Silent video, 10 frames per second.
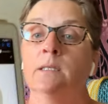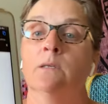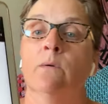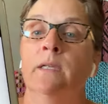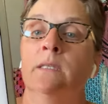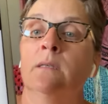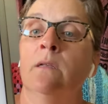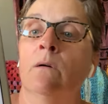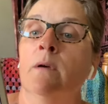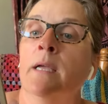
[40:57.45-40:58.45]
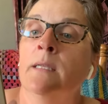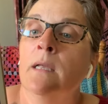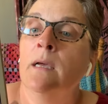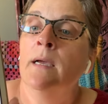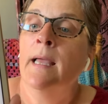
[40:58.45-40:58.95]
So it's, you know, it
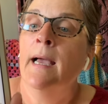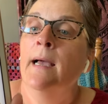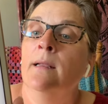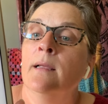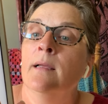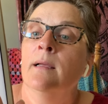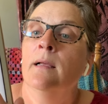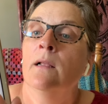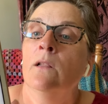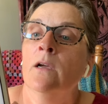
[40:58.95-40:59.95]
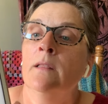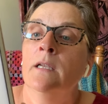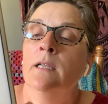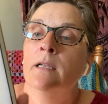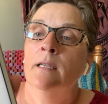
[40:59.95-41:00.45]
again, look at the
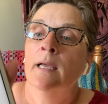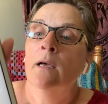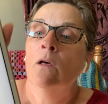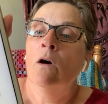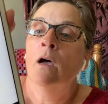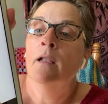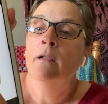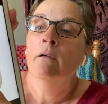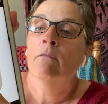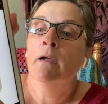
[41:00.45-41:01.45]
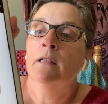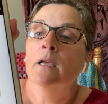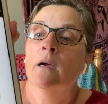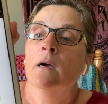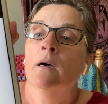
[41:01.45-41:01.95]
detail on right
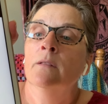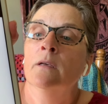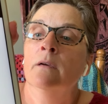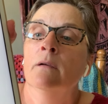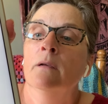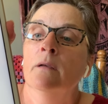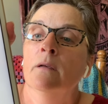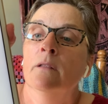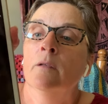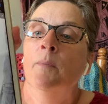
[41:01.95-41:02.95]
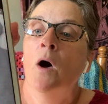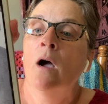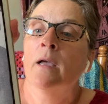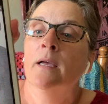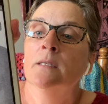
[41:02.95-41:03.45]
there on the, the
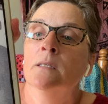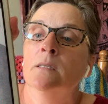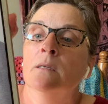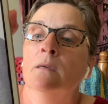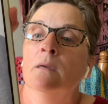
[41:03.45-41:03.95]
pockets.